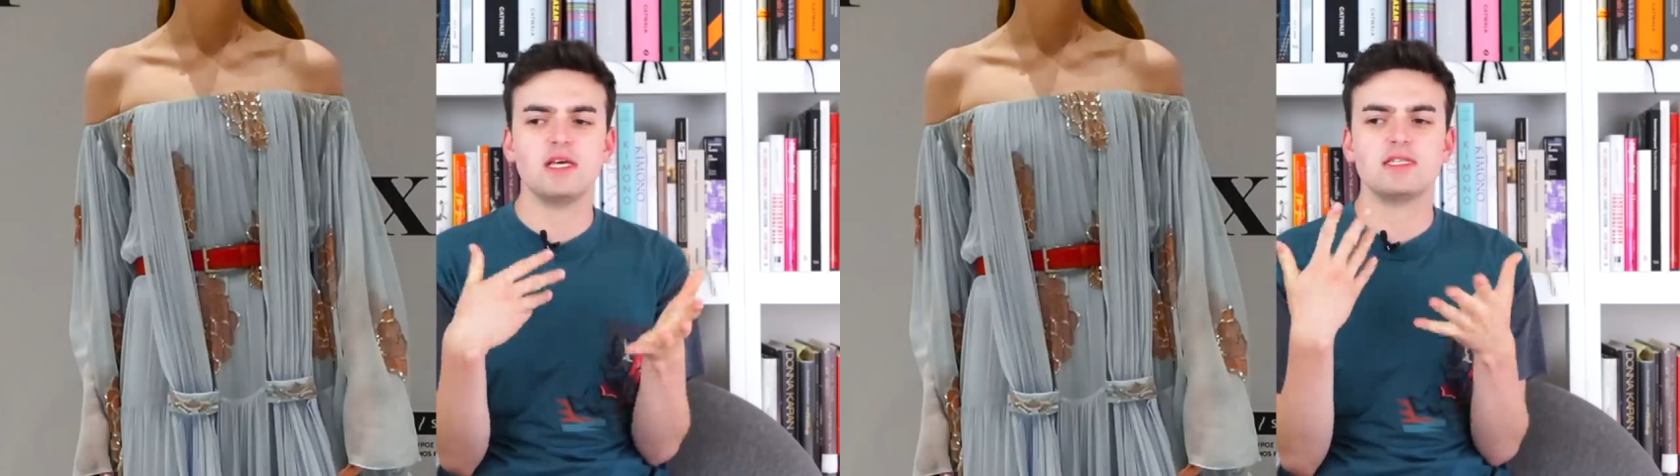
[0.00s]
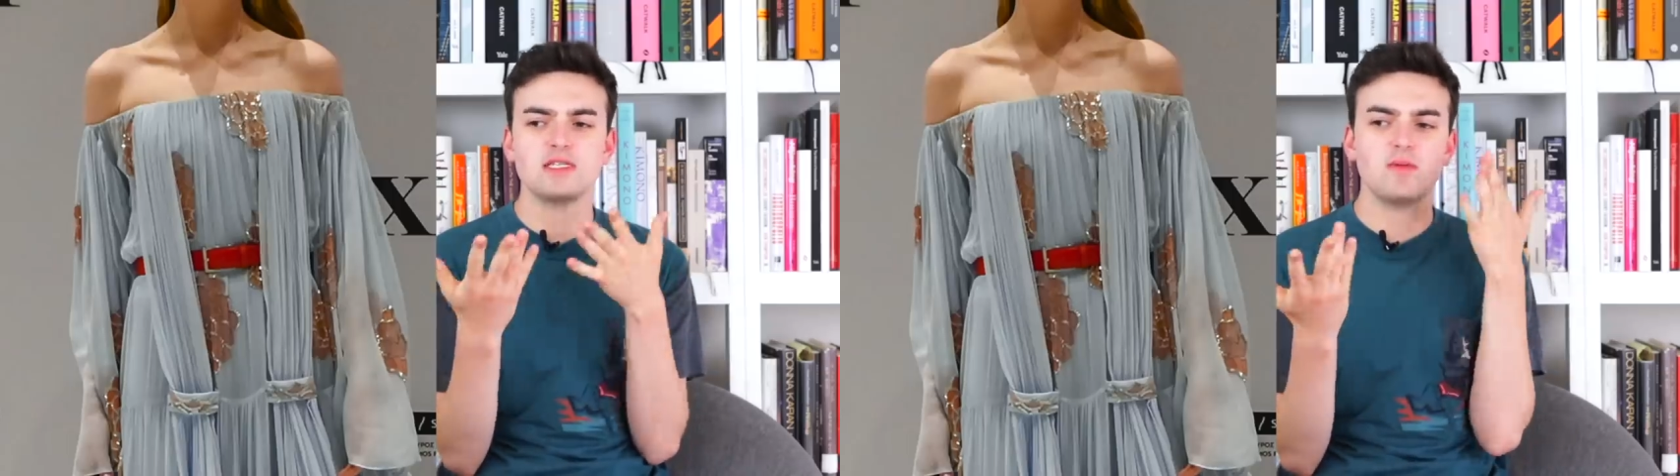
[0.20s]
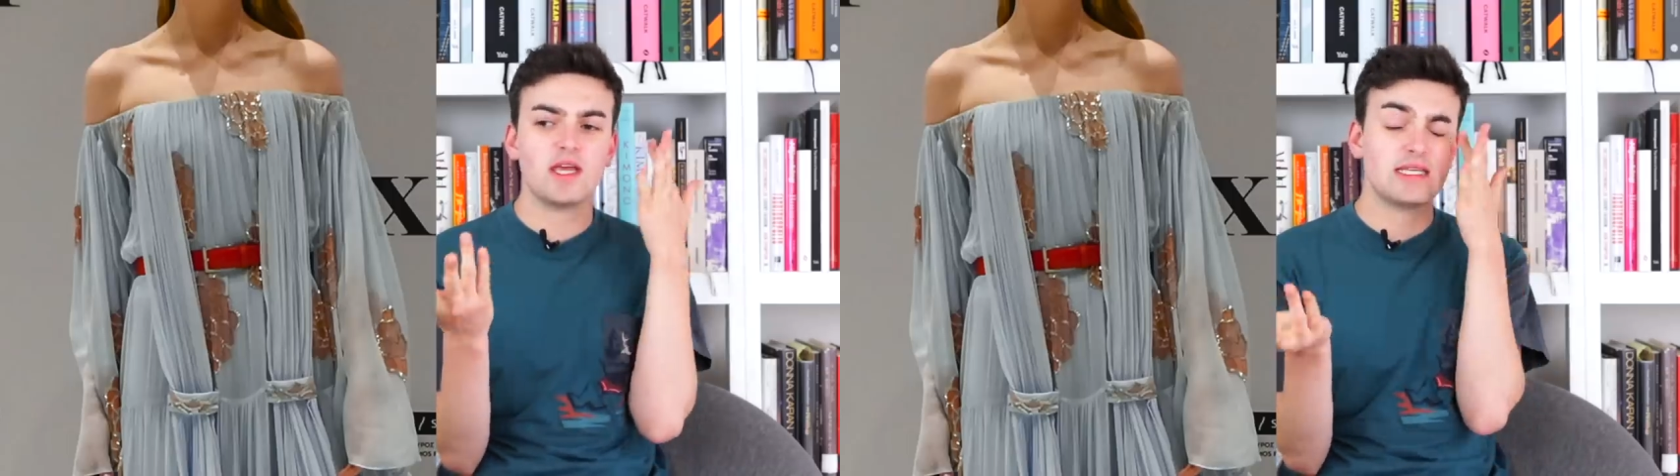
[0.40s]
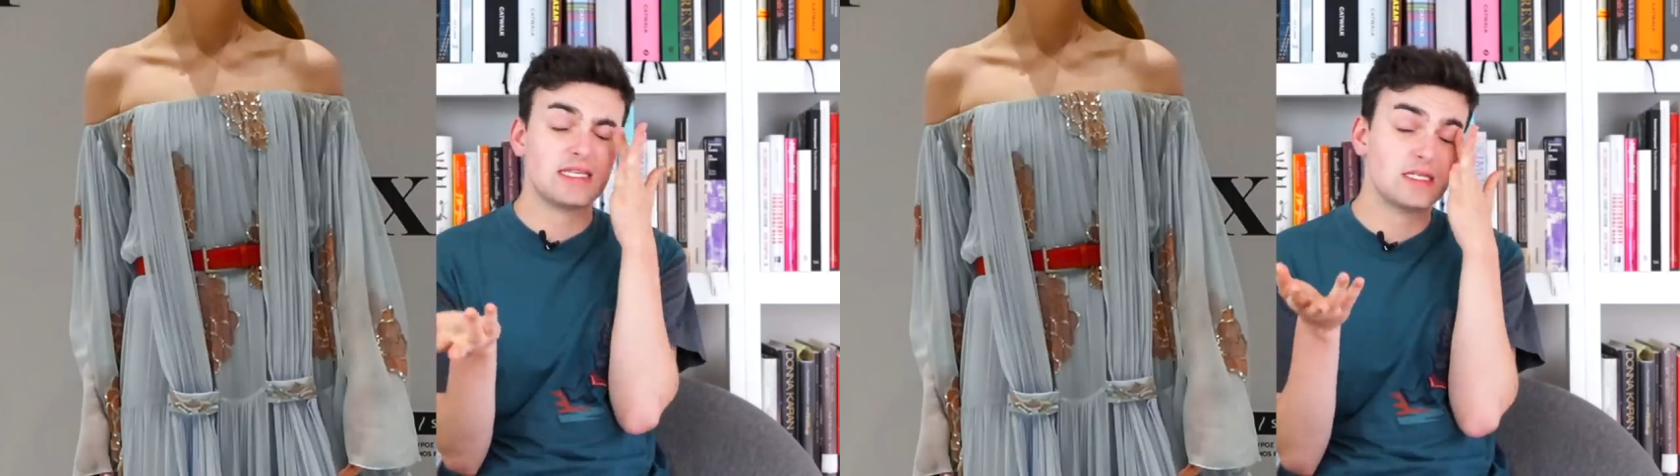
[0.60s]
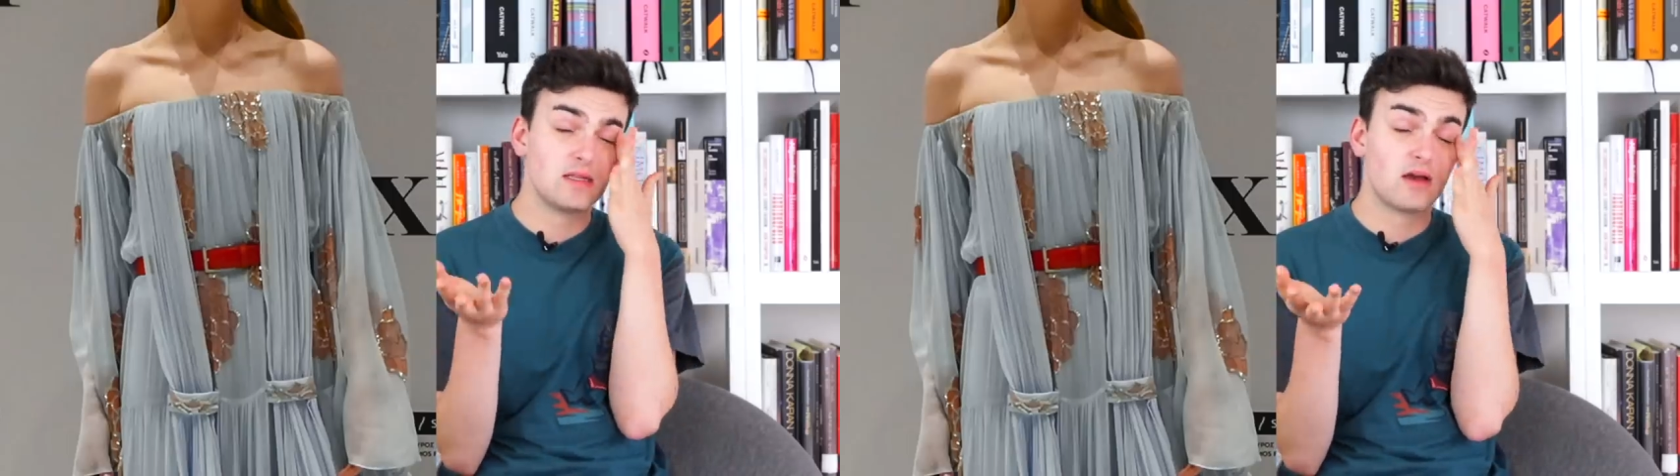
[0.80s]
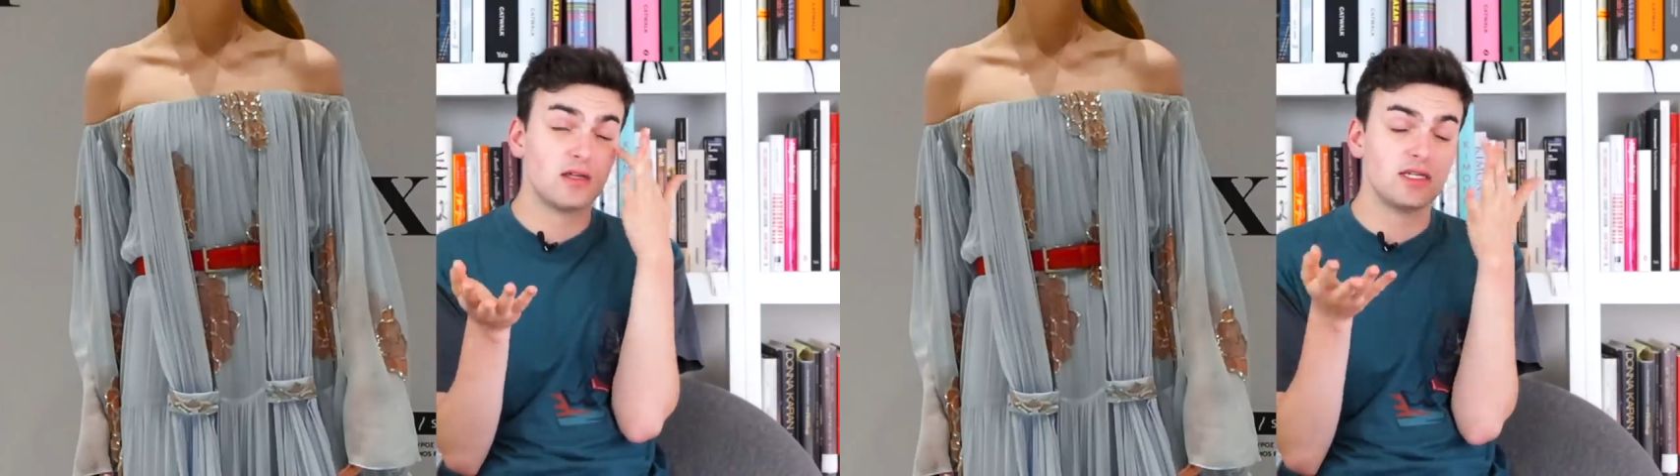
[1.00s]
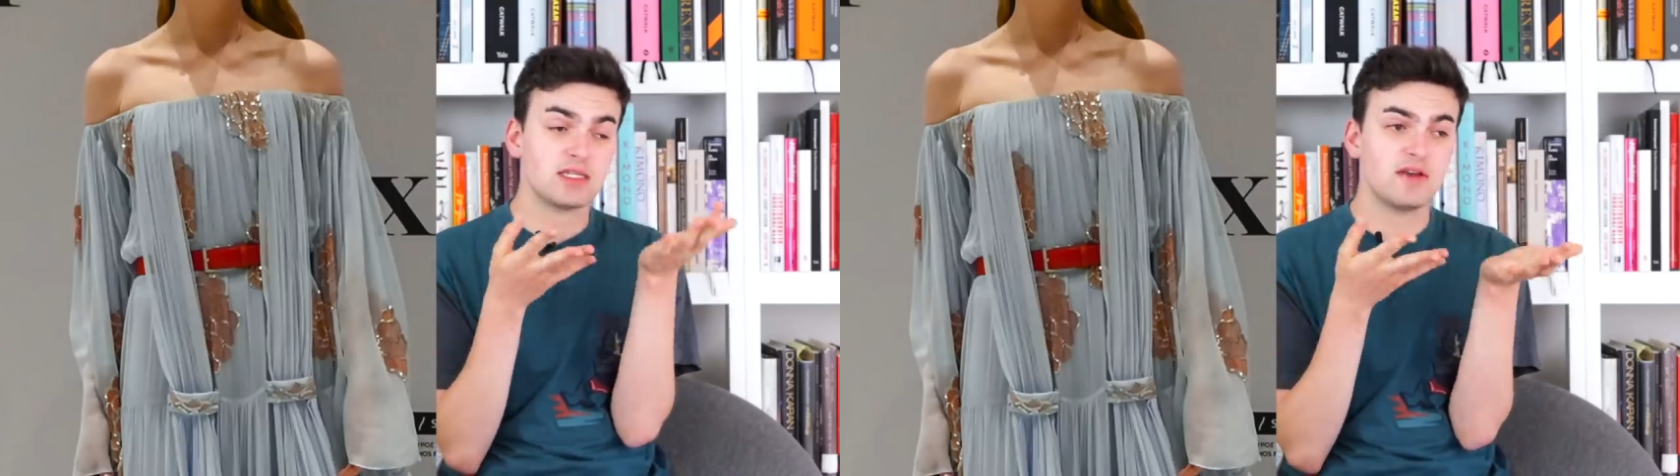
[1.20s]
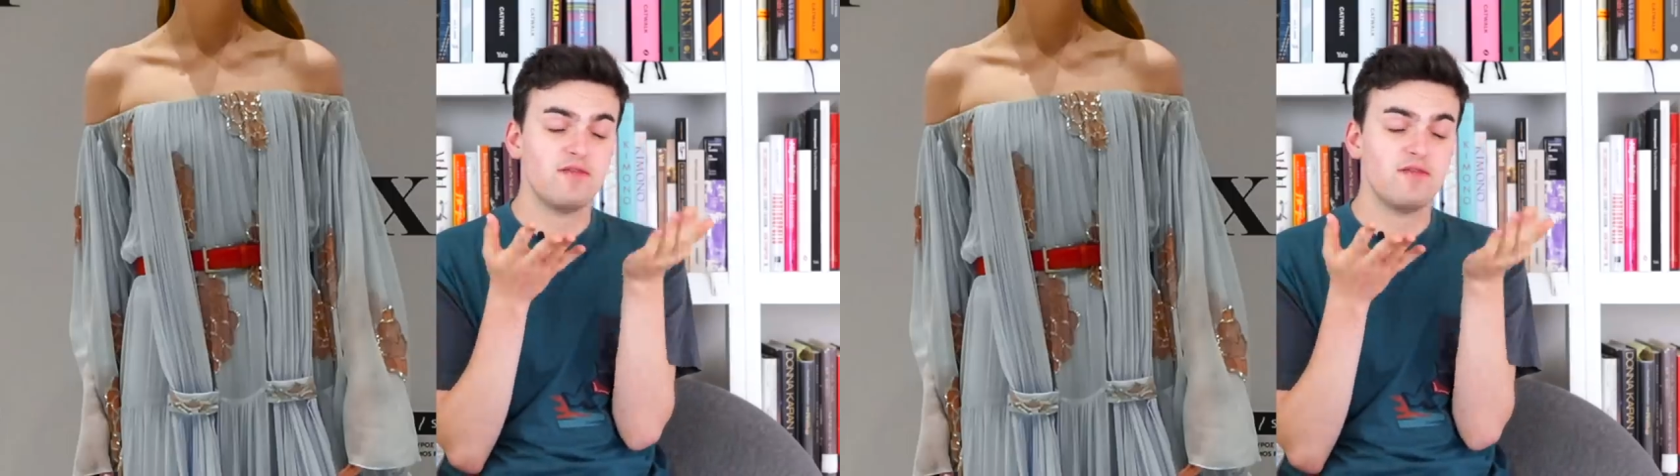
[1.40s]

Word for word: like doesn't make any sense in the context